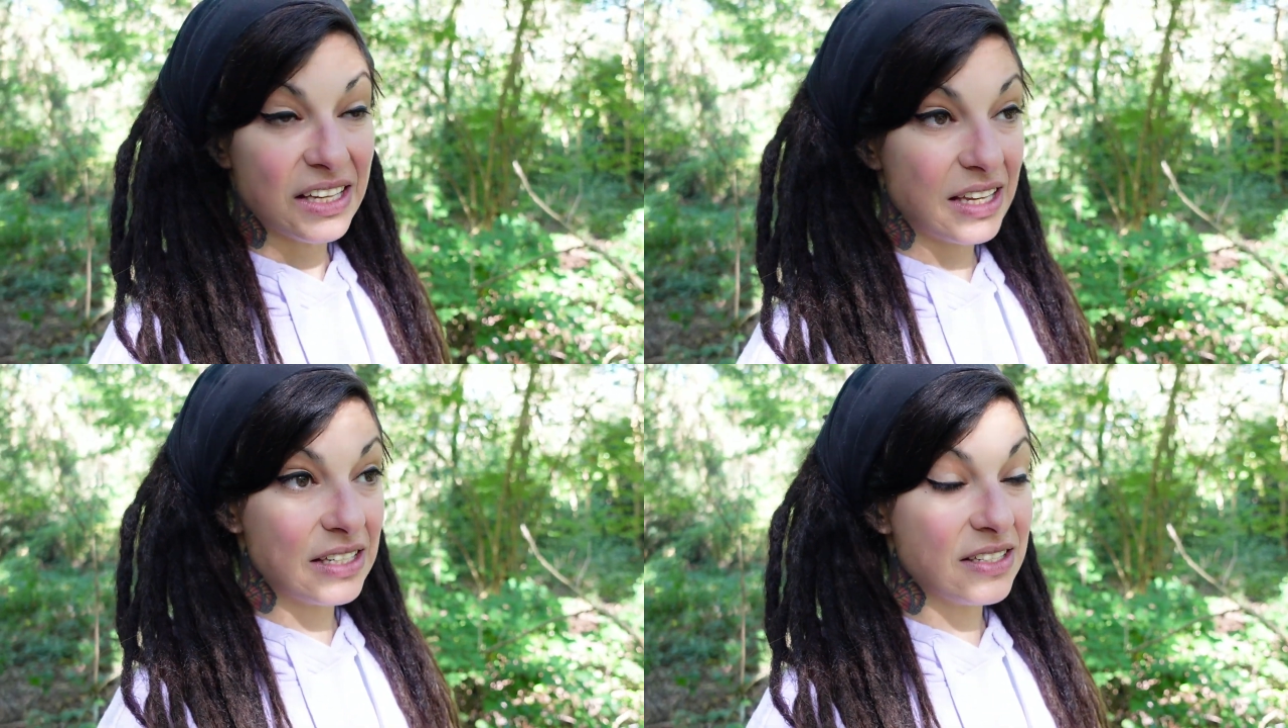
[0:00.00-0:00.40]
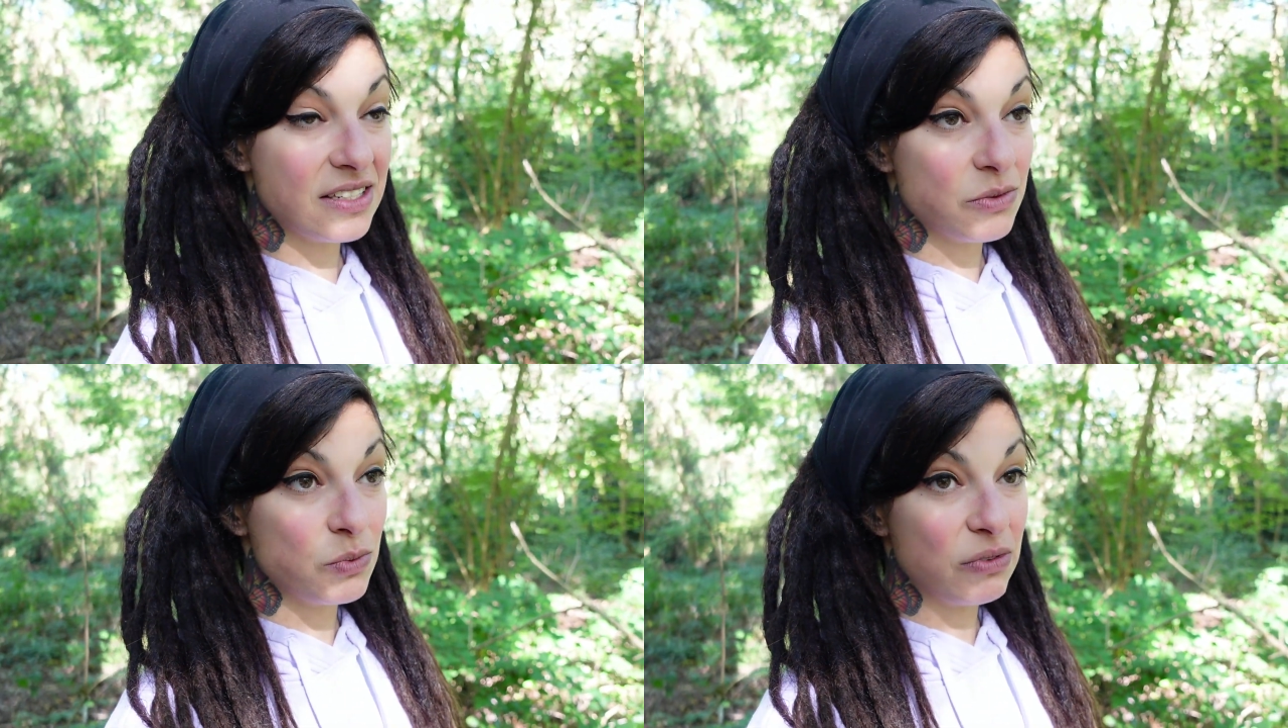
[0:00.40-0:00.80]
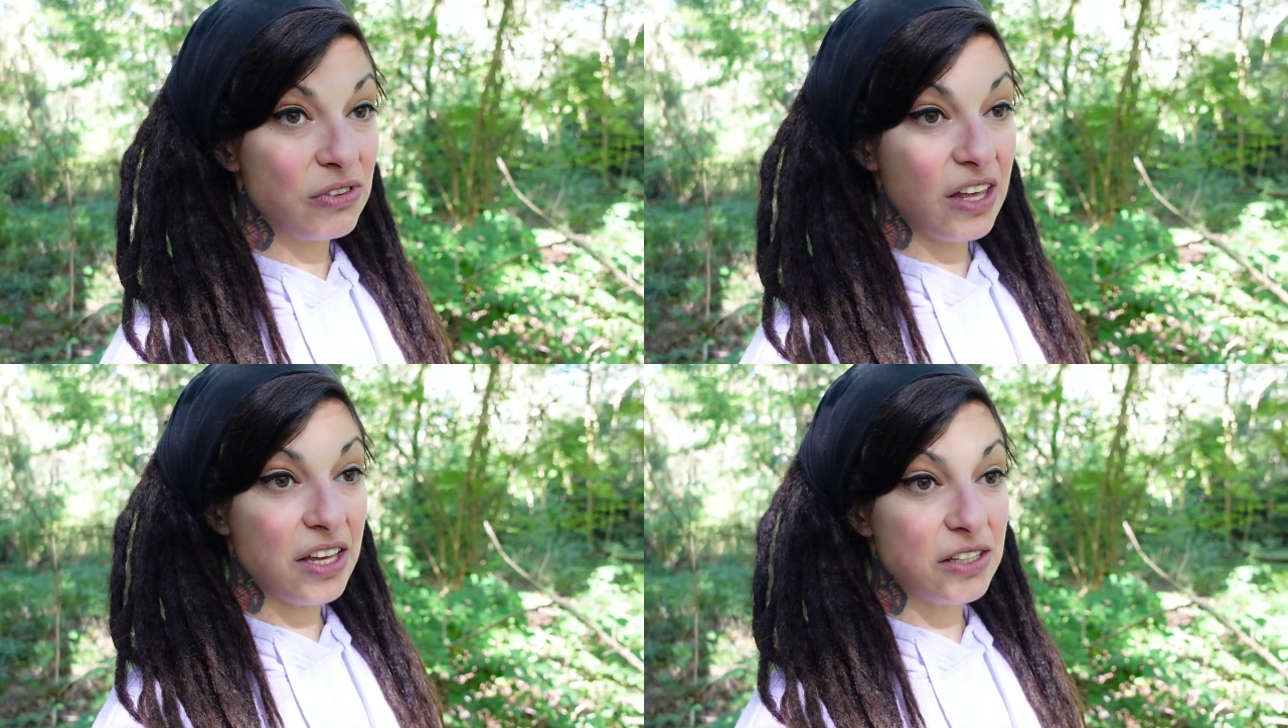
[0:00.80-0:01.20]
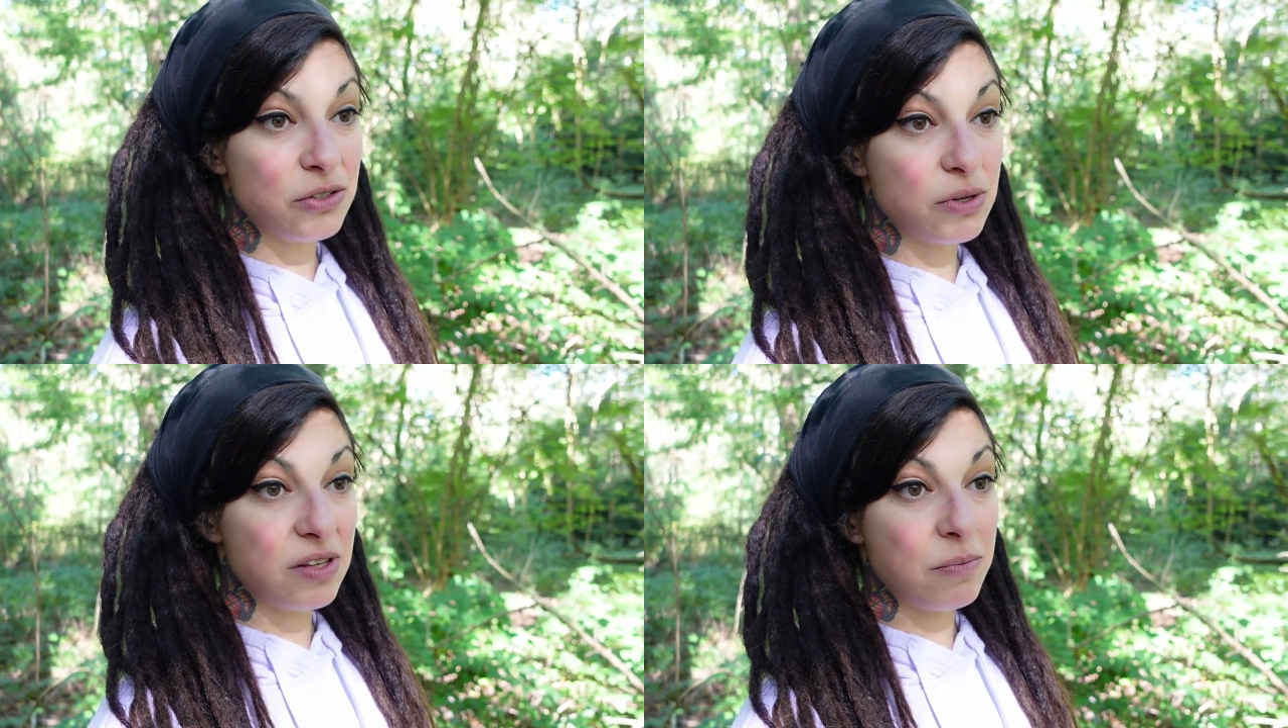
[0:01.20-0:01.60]
And with that,
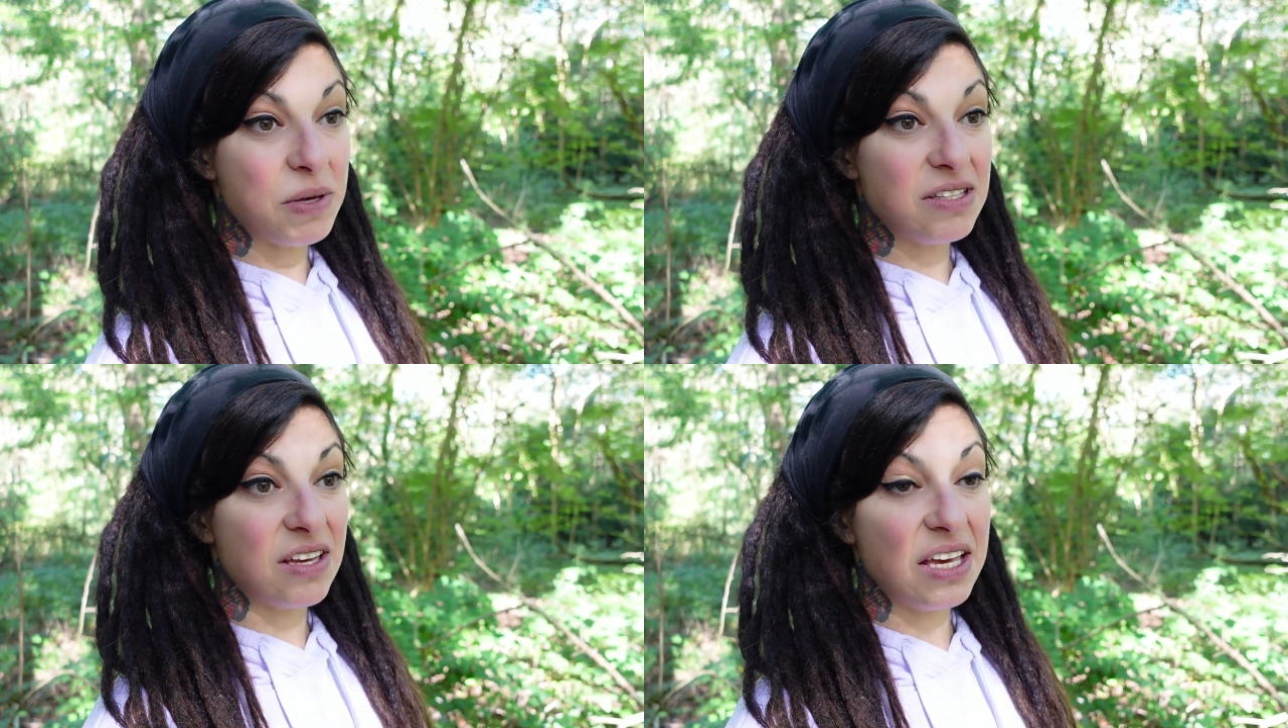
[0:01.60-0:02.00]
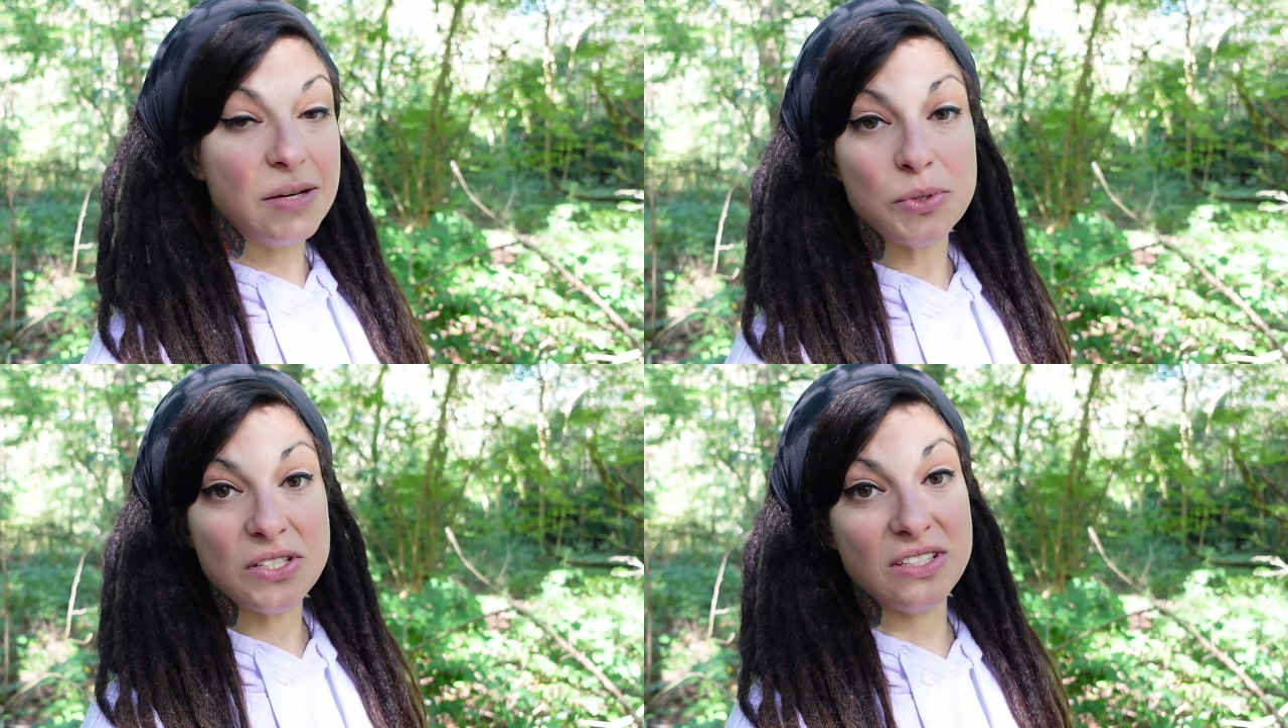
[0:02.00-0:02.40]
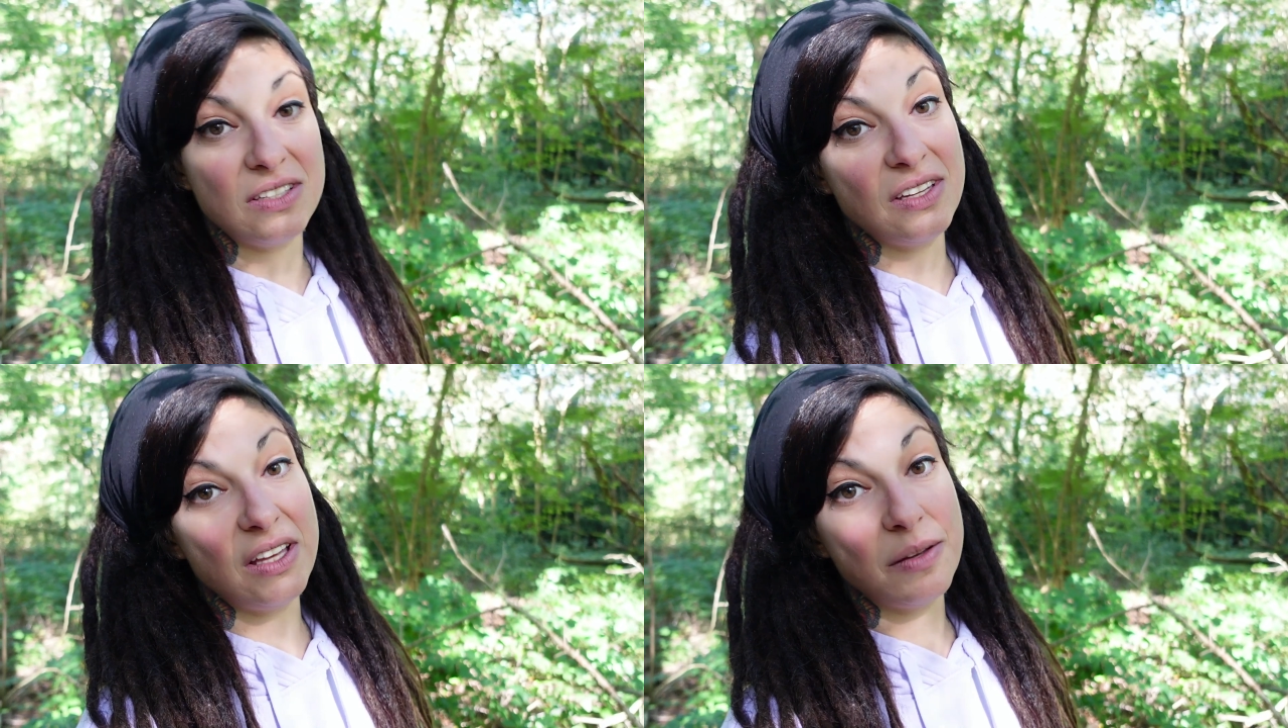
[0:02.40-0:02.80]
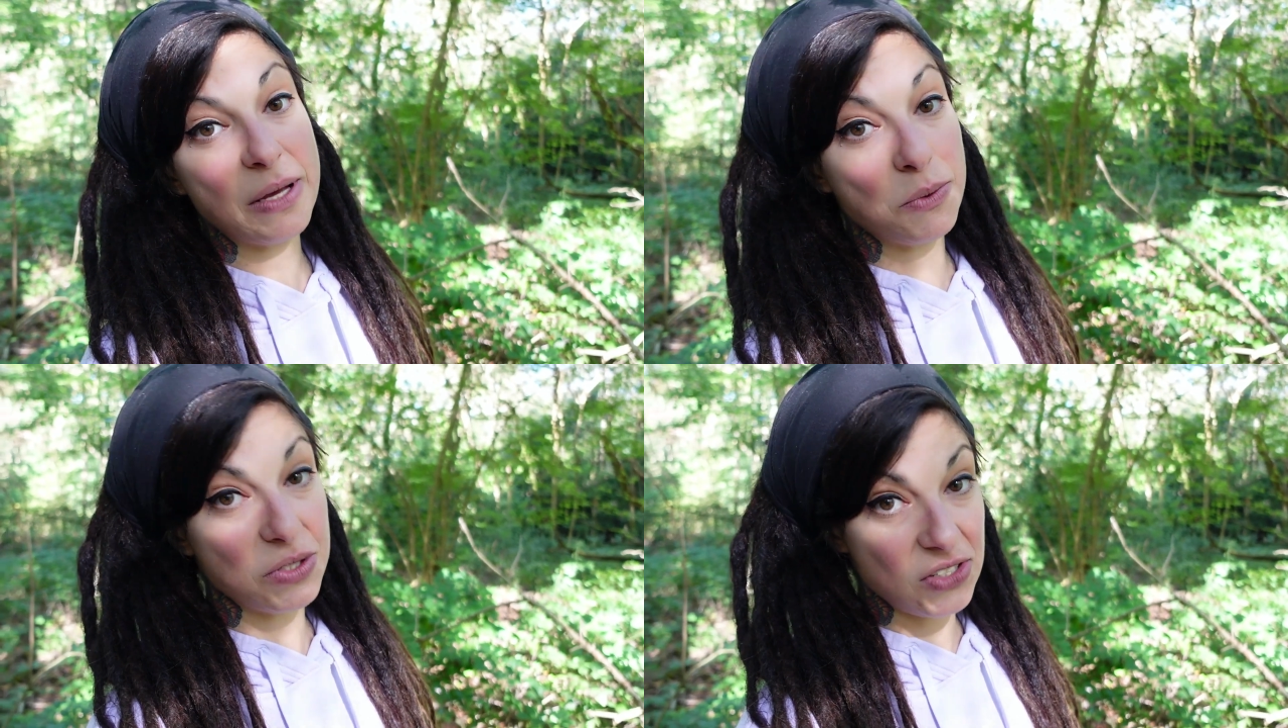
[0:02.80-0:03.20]
you are then better able to discern
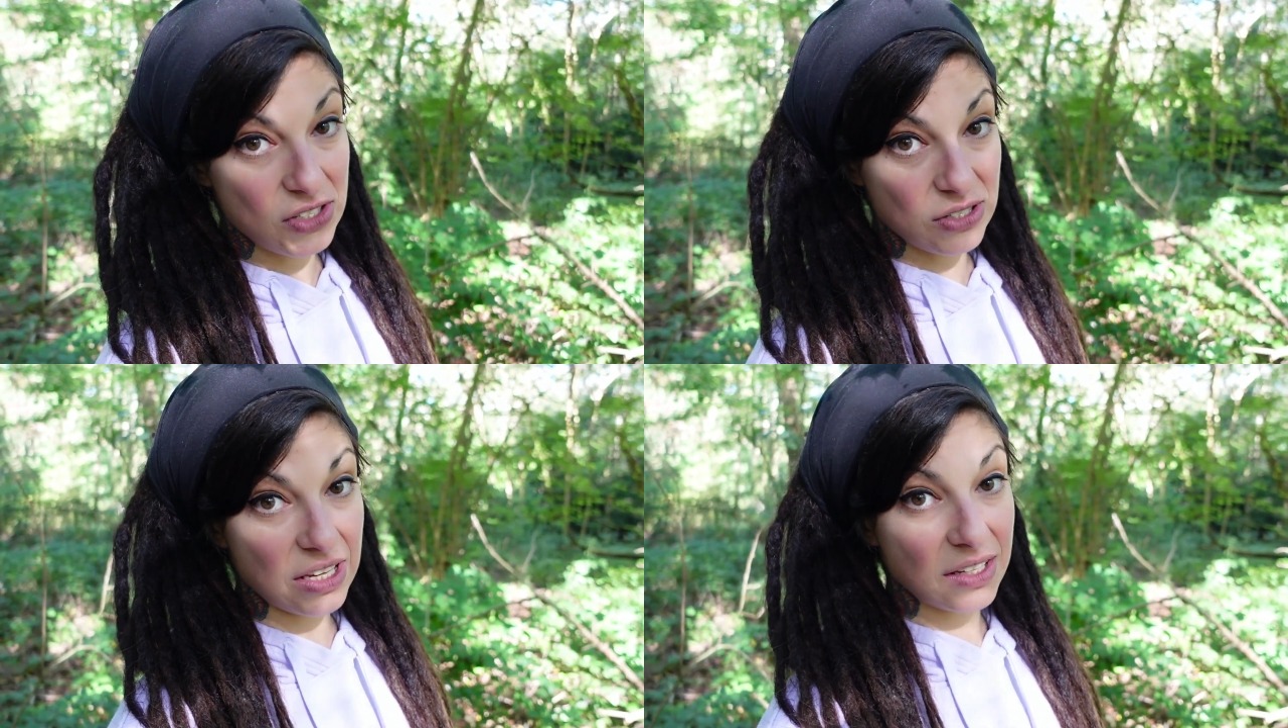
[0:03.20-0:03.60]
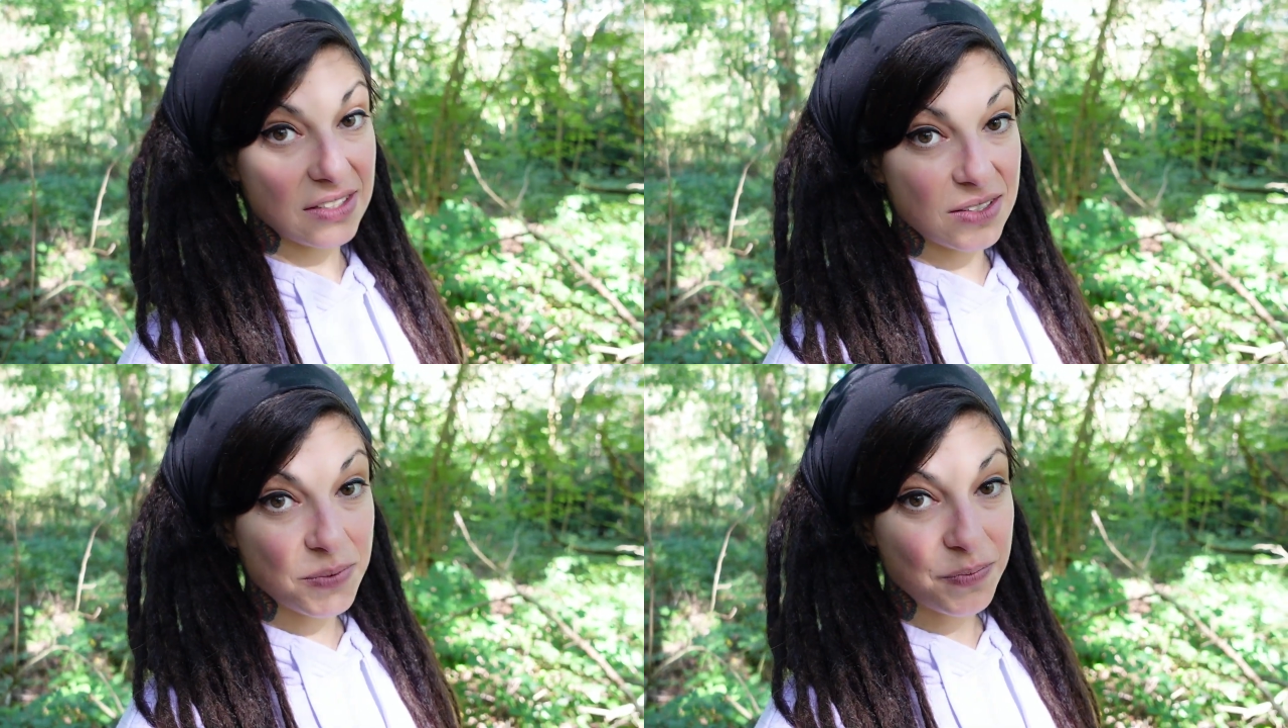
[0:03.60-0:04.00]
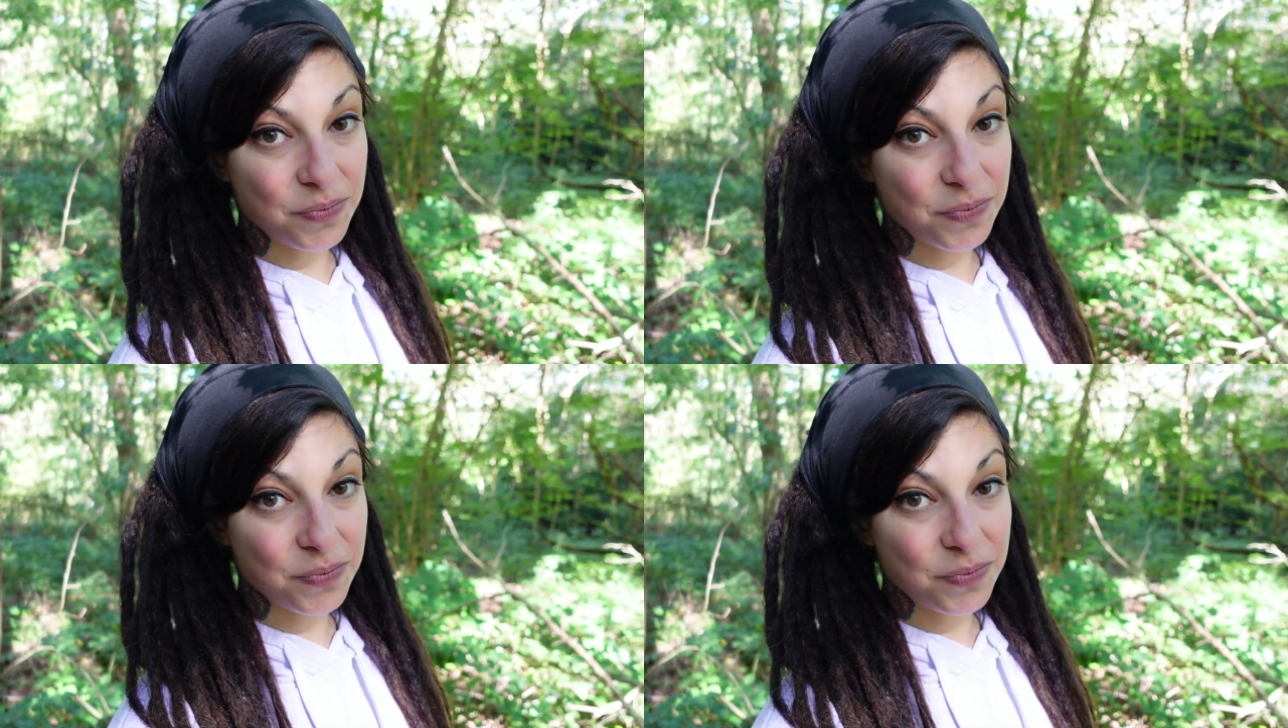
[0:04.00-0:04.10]
about what to do next.